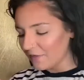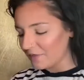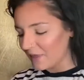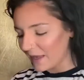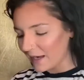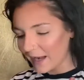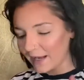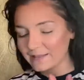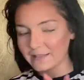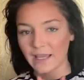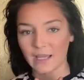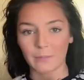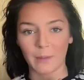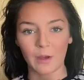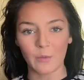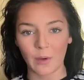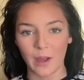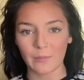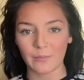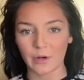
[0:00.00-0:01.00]
then I take my
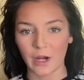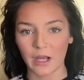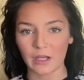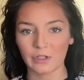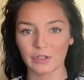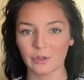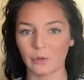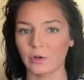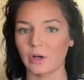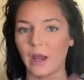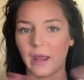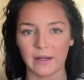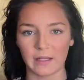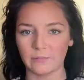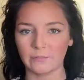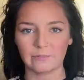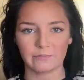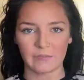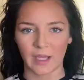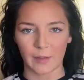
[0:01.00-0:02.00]
wet brush or
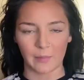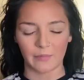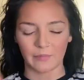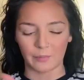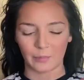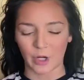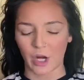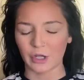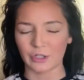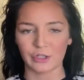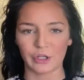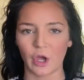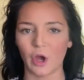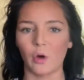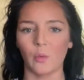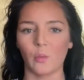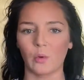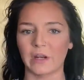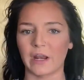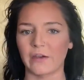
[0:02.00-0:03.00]
any type of brush,
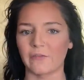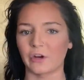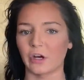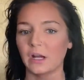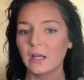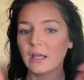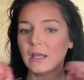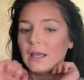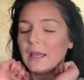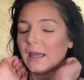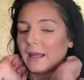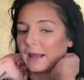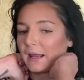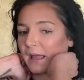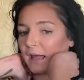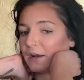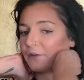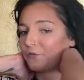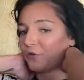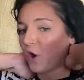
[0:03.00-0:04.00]
comb, whatever, and I
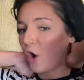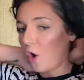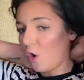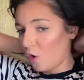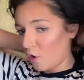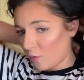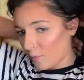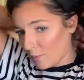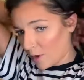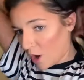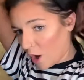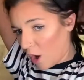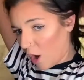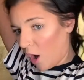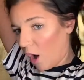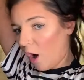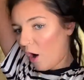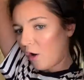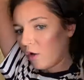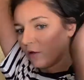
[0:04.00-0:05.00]
kind of comb
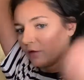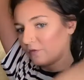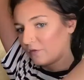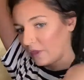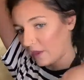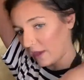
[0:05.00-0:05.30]
all of the